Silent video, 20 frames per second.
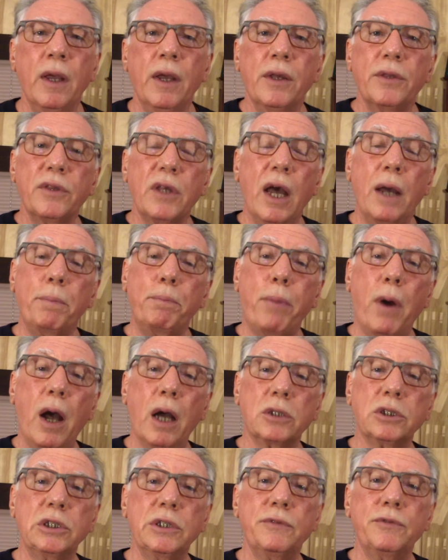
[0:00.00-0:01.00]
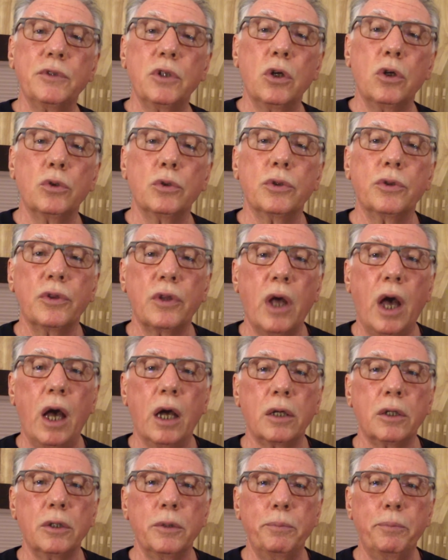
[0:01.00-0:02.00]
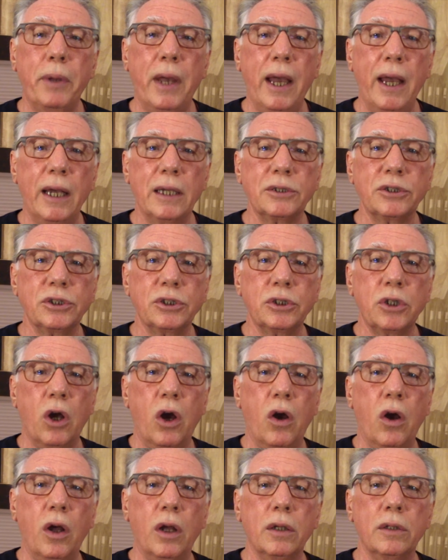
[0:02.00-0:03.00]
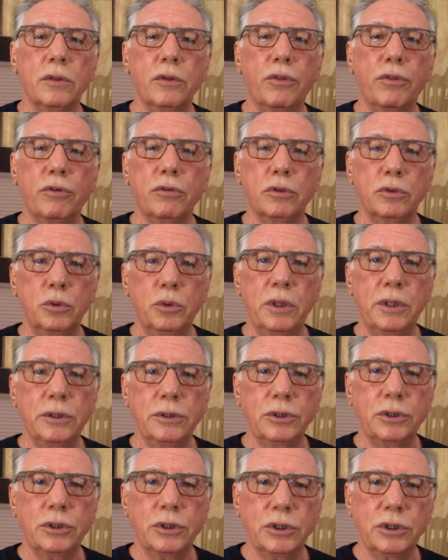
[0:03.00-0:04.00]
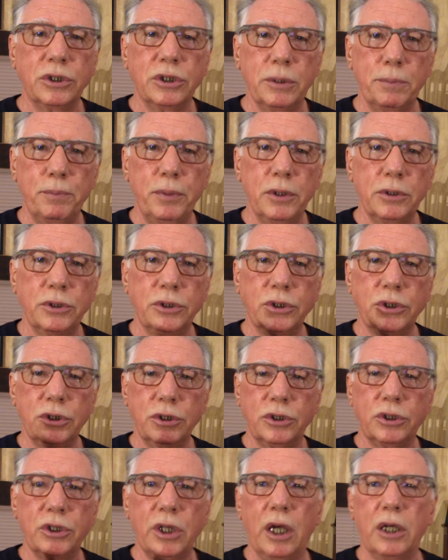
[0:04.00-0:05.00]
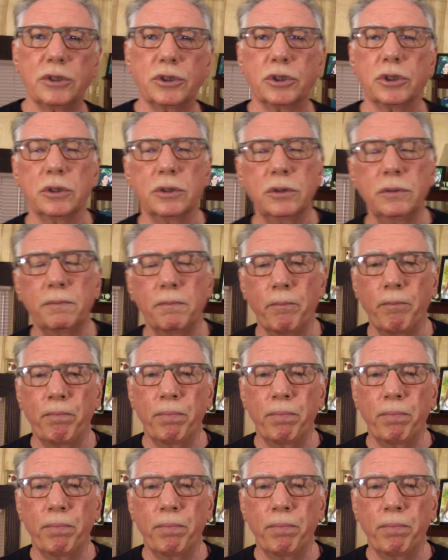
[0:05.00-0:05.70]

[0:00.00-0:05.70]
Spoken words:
that Bhaktivinode Thakur passed on through his disciplic succession,